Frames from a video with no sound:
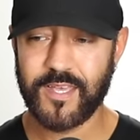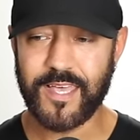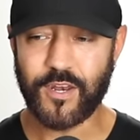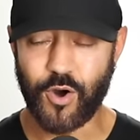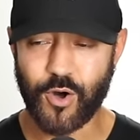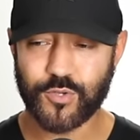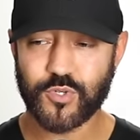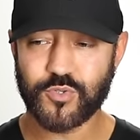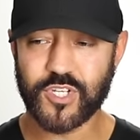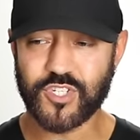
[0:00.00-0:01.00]
It
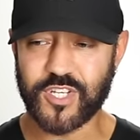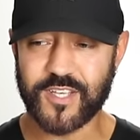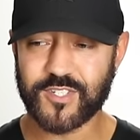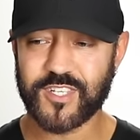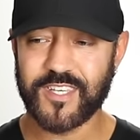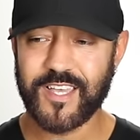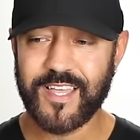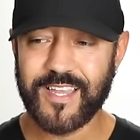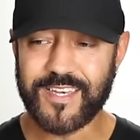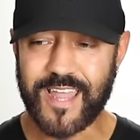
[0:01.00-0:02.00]
also suggests
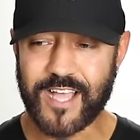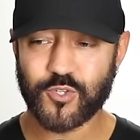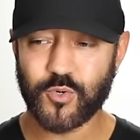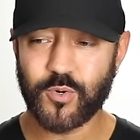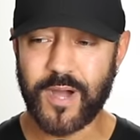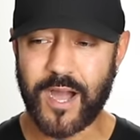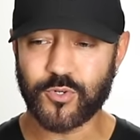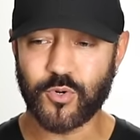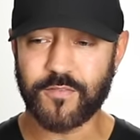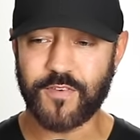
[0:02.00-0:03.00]
natural
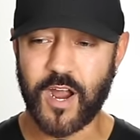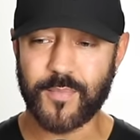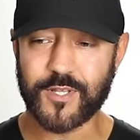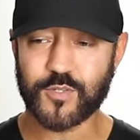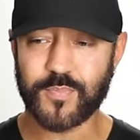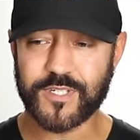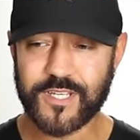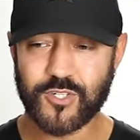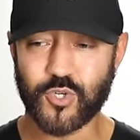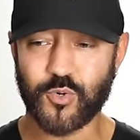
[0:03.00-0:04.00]
outdoor environments
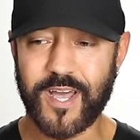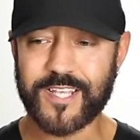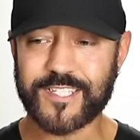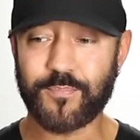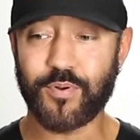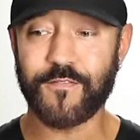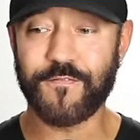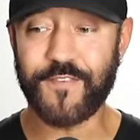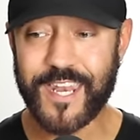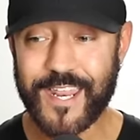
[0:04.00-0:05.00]
potential as a
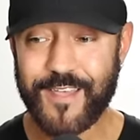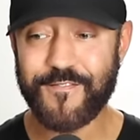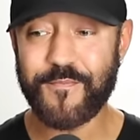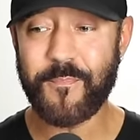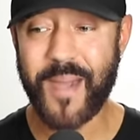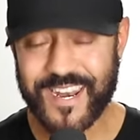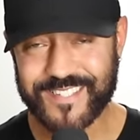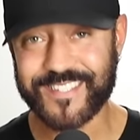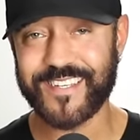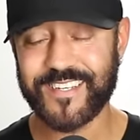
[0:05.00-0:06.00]
preventative
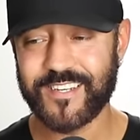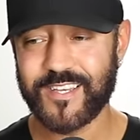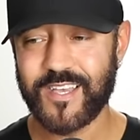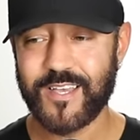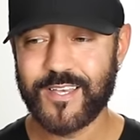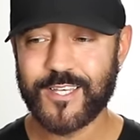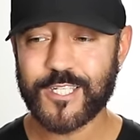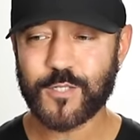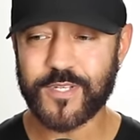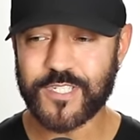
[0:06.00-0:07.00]
medicine
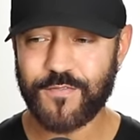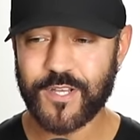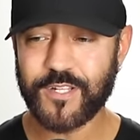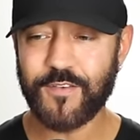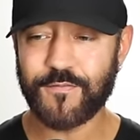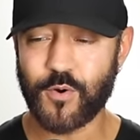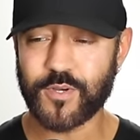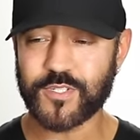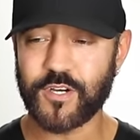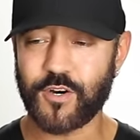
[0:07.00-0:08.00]
specifically
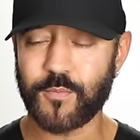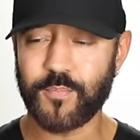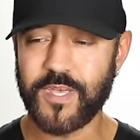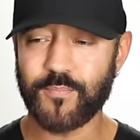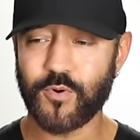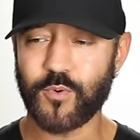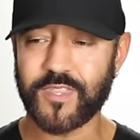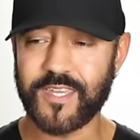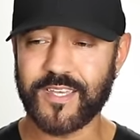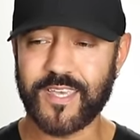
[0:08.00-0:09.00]
focusing on people with
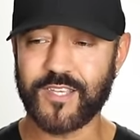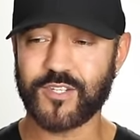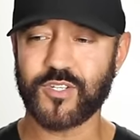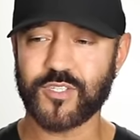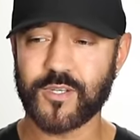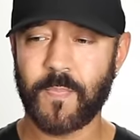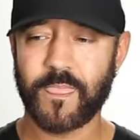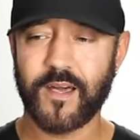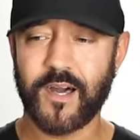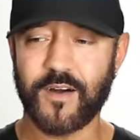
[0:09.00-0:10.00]
indications
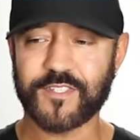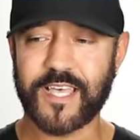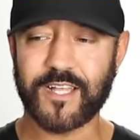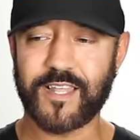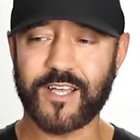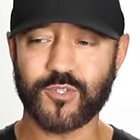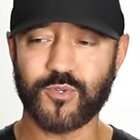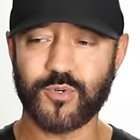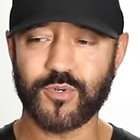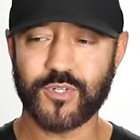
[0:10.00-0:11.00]
of
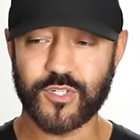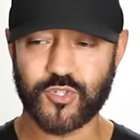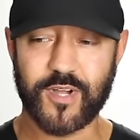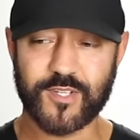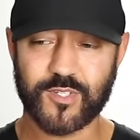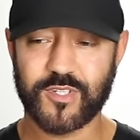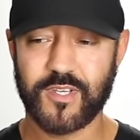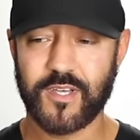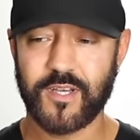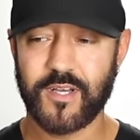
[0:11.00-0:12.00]
psychological distress,
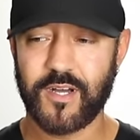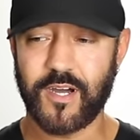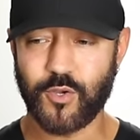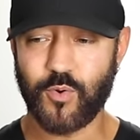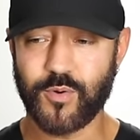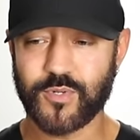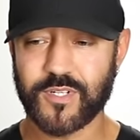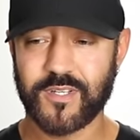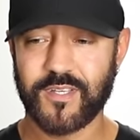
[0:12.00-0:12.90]
unquote.